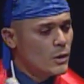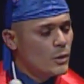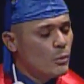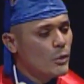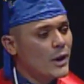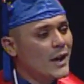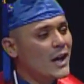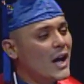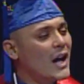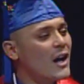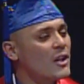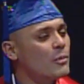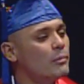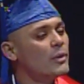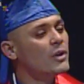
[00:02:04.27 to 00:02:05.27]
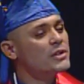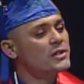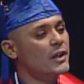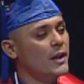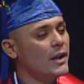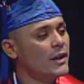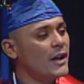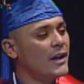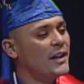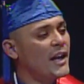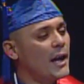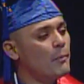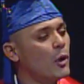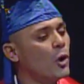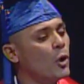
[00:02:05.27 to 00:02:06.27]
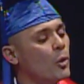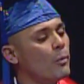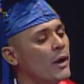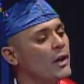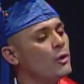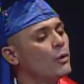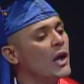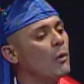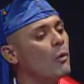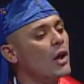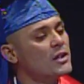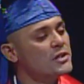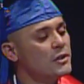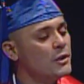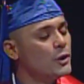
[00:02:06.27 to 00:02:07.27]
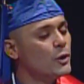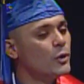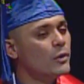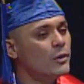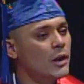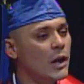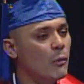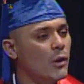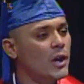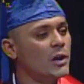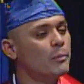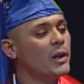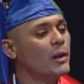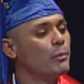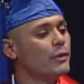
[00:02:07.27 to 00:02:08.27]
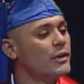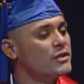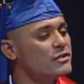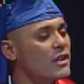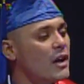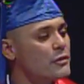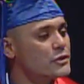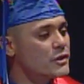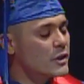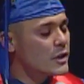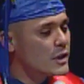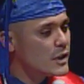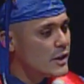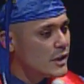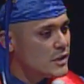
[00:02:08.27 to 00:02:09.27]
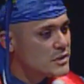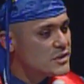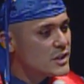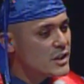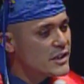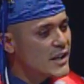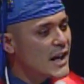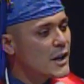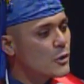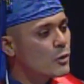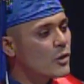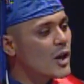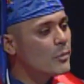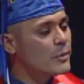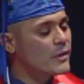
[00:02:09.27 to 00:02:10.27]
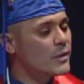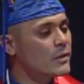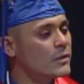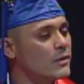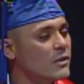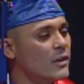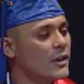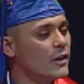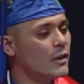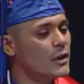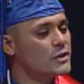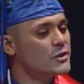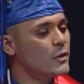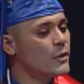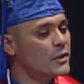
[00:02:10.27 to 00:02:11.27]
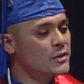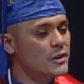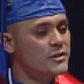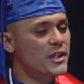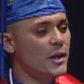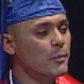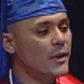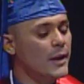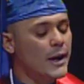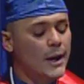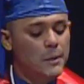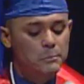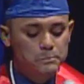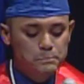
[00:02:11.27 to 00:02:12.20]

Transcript: When I got out of the military and I came home, I knew what I wanted to do. I wanted to be a police officer in the city that I grew up in, Glendale, Arizona, just like my dad.